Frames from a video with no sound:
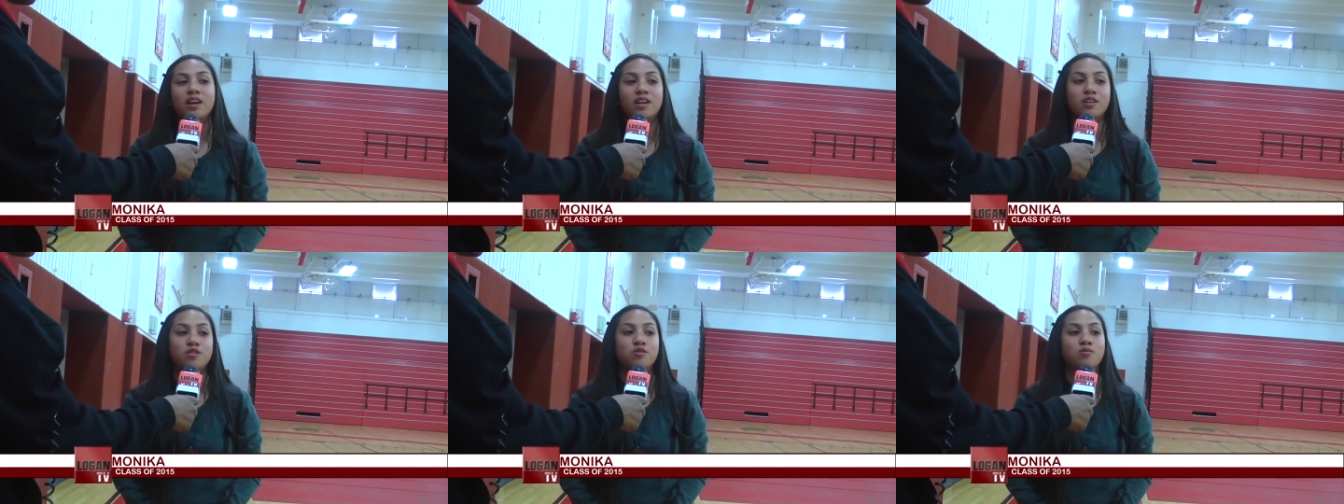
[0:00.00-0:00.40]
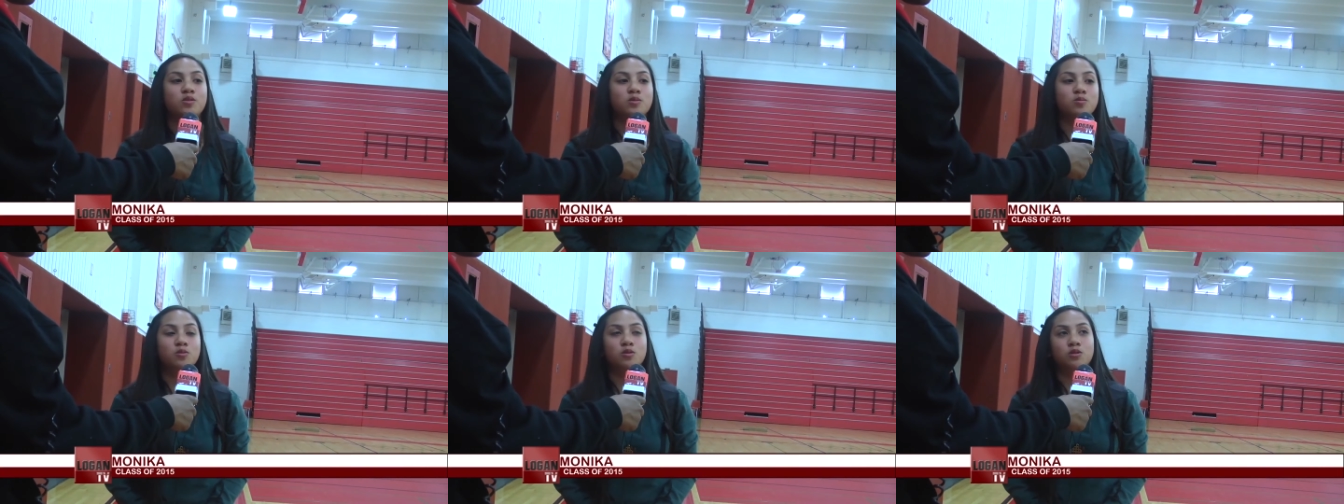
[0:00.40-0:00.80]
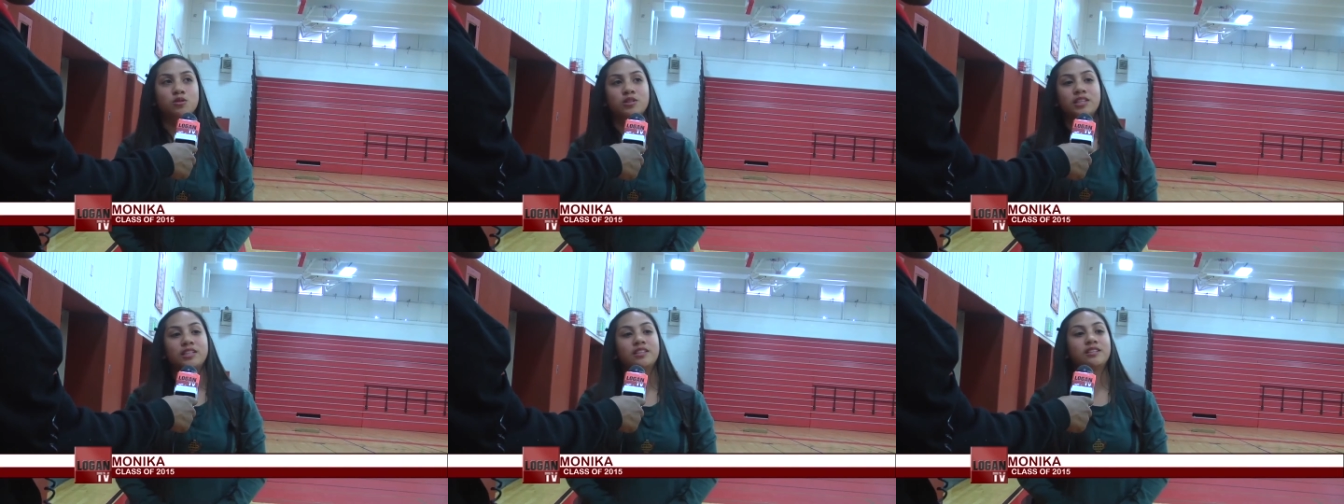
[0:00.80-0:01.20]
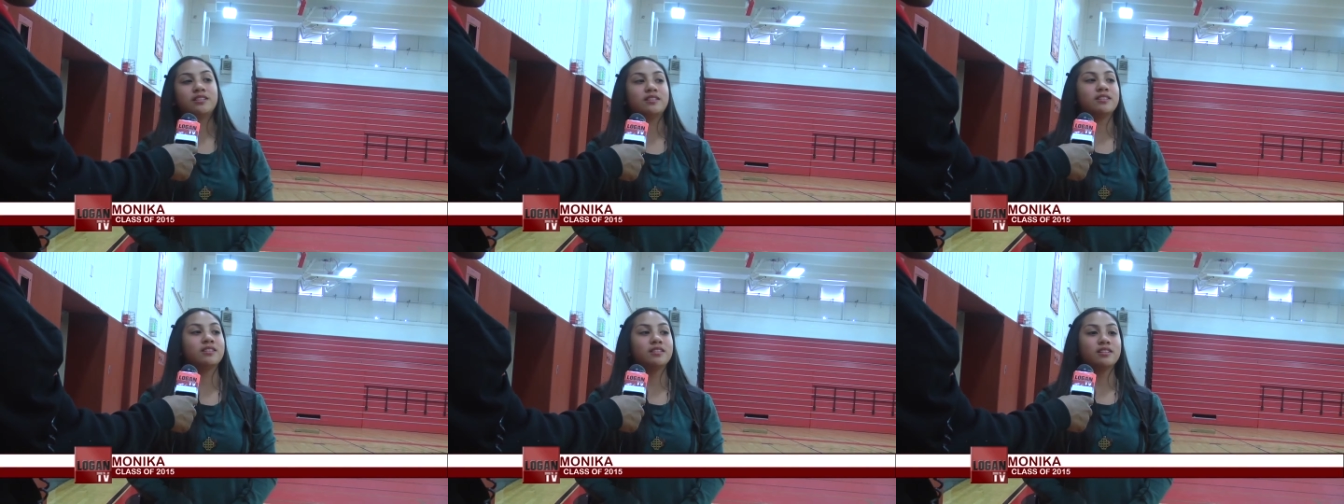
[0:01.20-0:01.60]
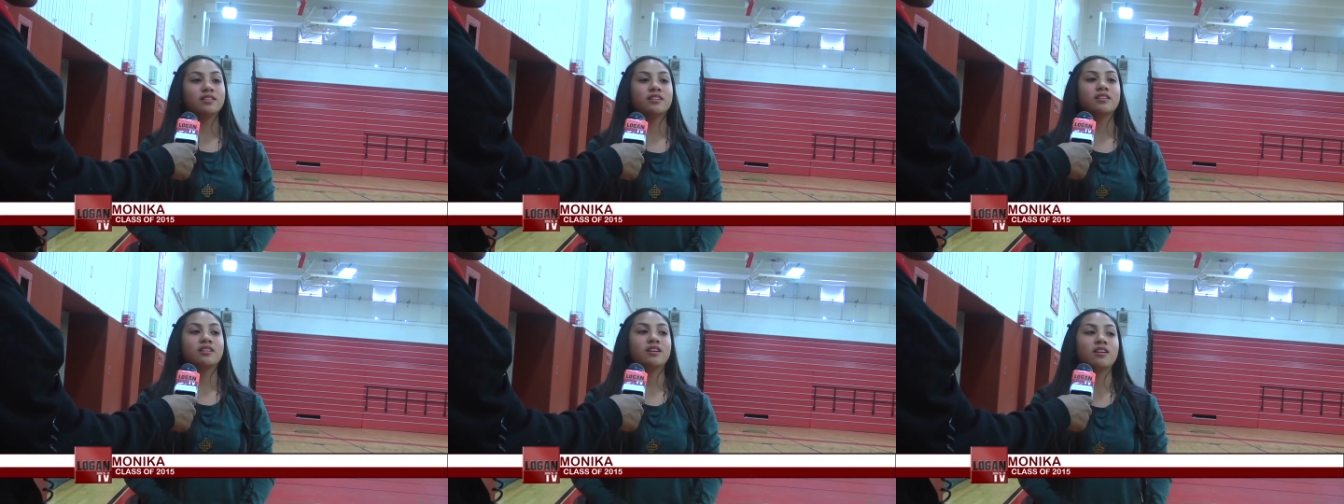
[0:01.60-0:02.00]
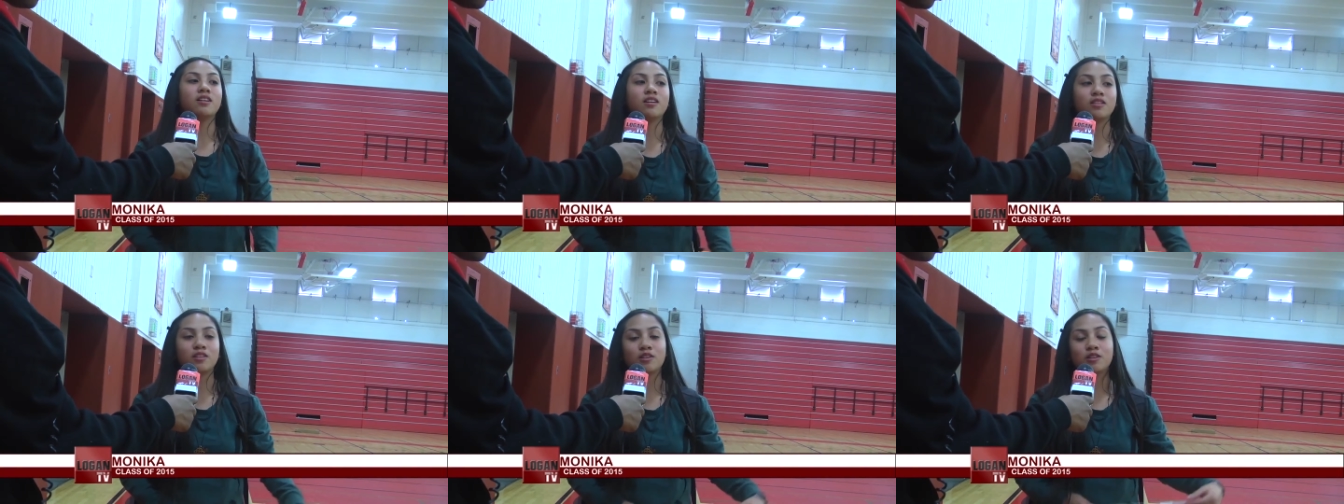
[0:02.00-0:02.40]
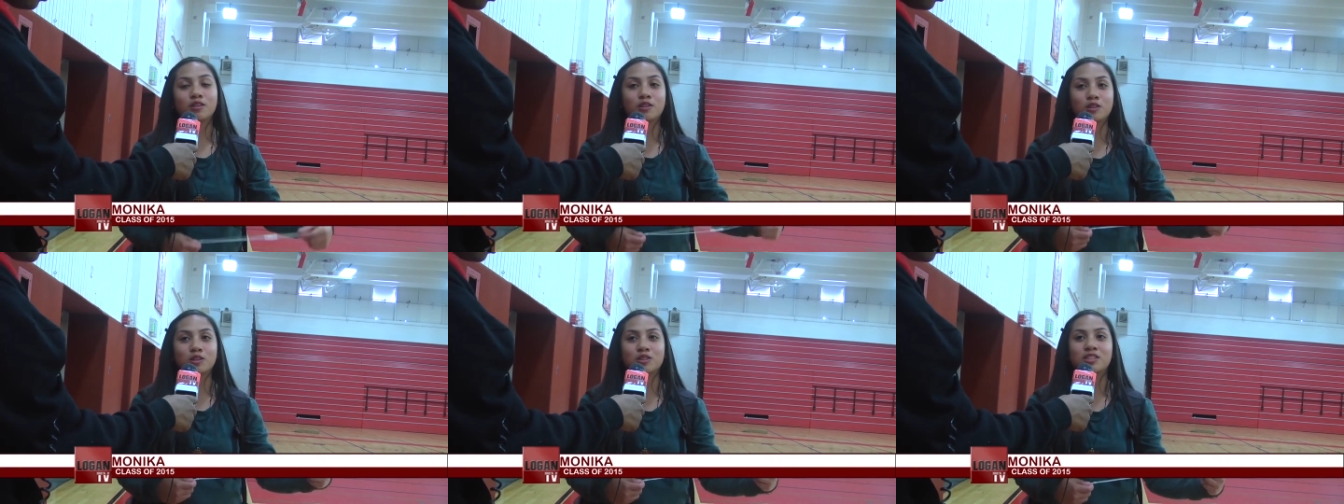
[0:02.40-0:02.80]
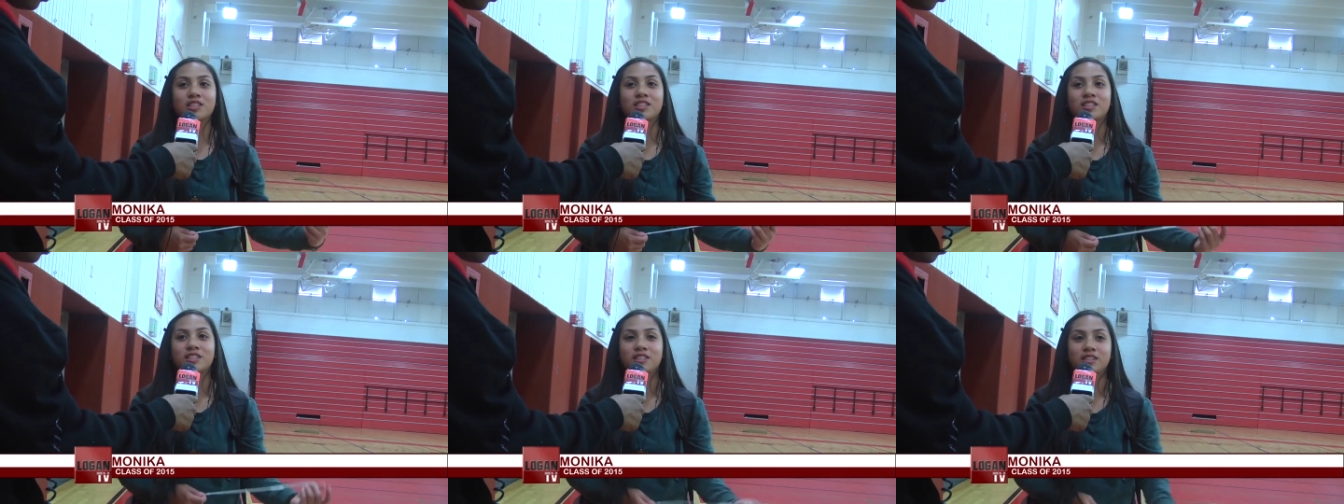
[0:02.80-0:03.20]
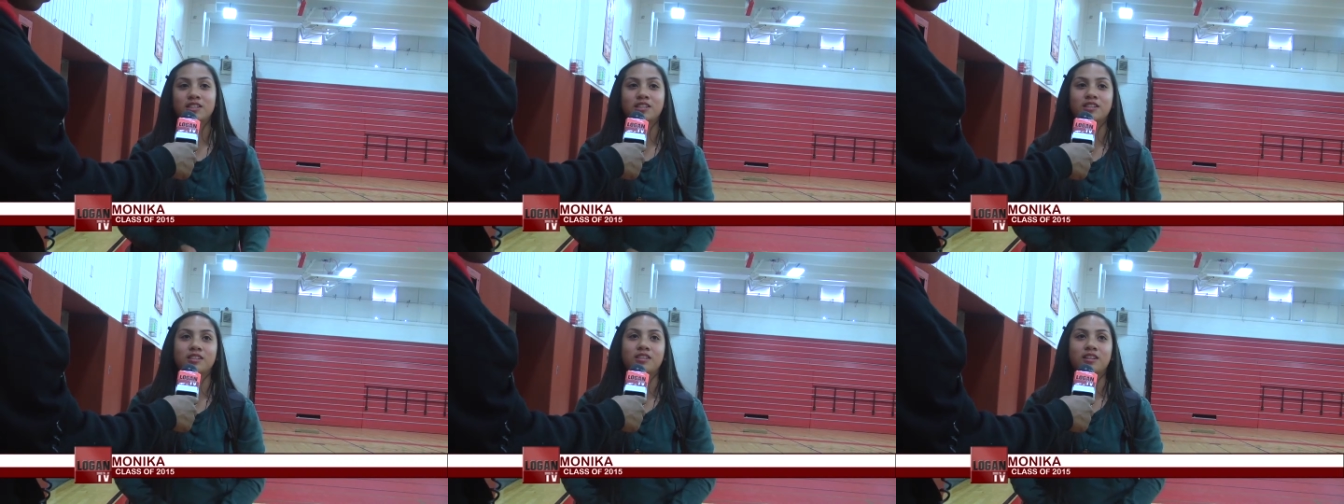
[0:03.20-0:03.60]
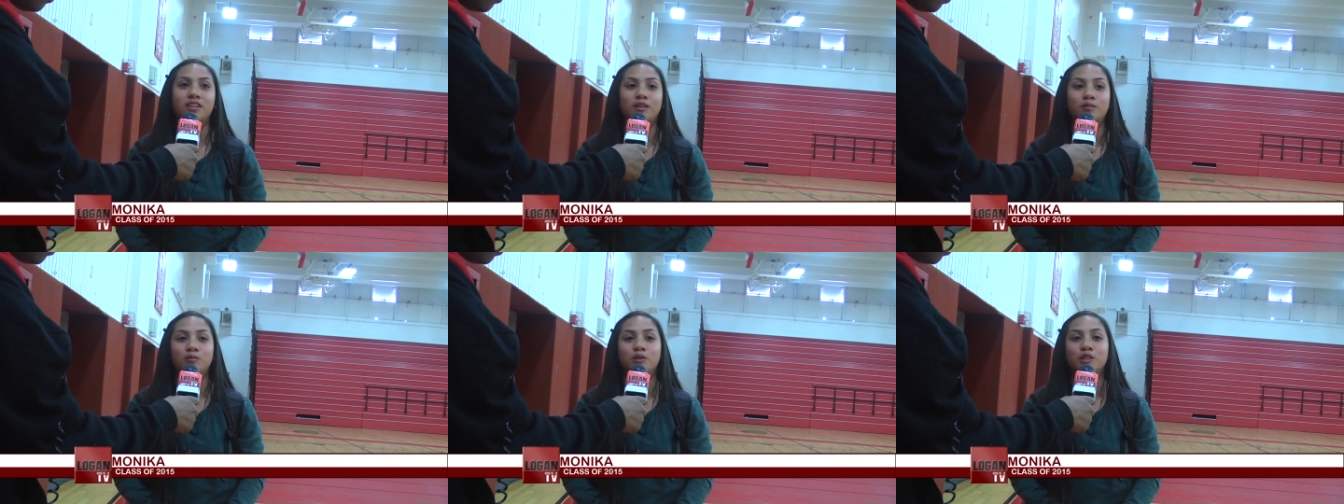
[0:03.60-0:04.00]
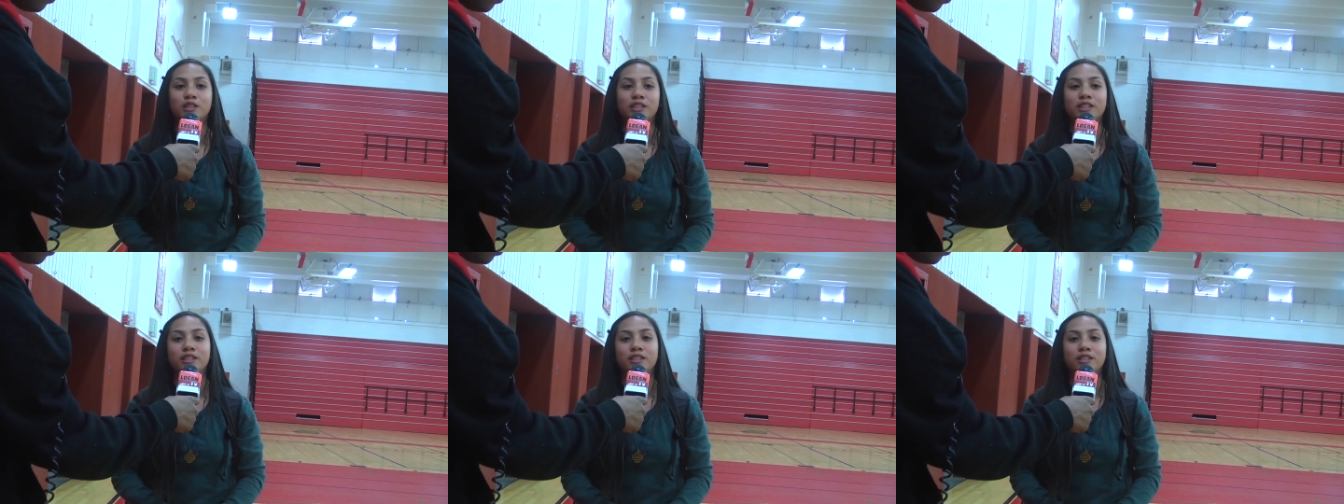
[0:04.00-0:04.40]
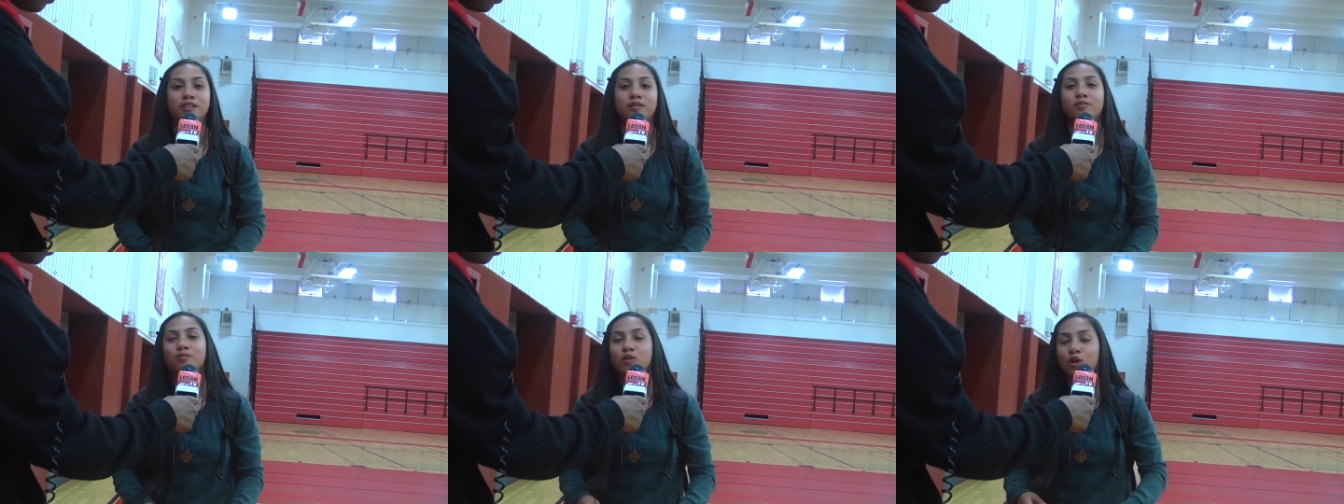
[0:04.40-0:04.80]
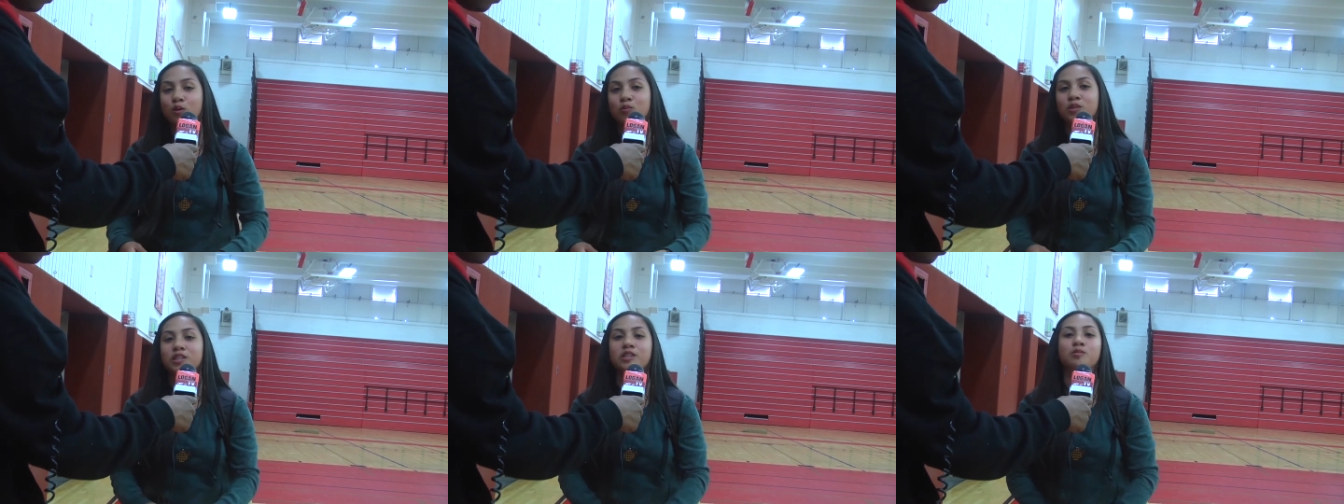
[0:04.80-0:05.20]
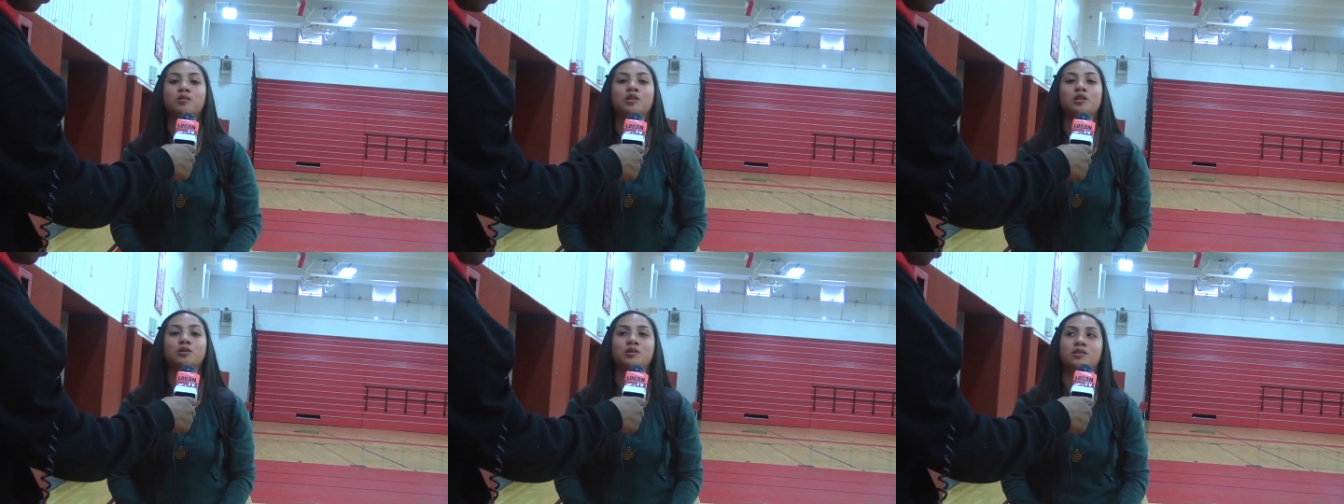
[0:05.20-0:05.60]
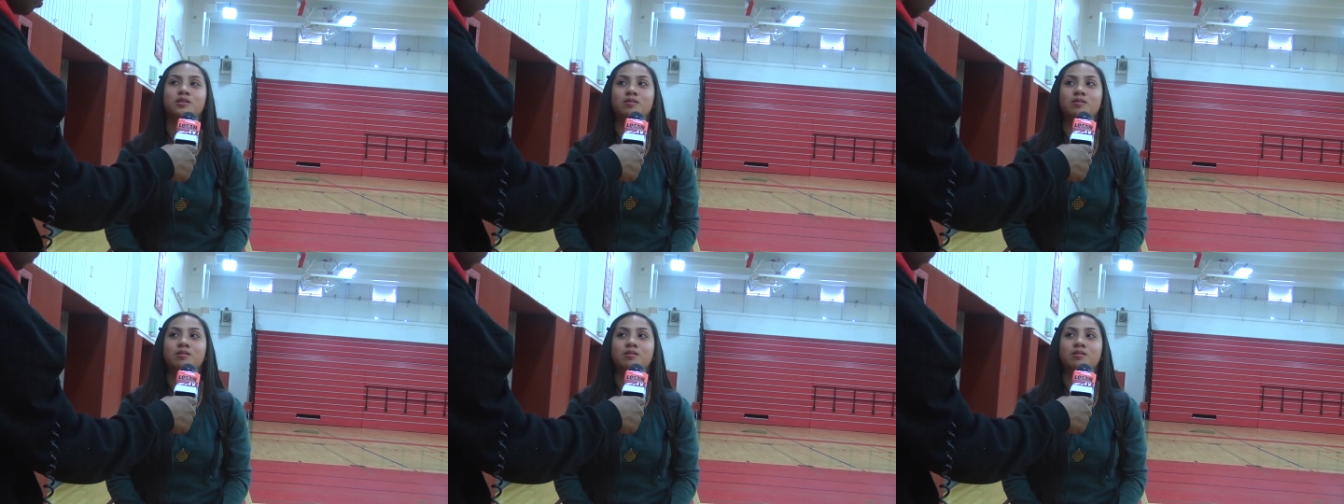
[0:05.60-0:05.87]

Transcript: a lot of new people and the girls this year, I'm really going to hope to keep close.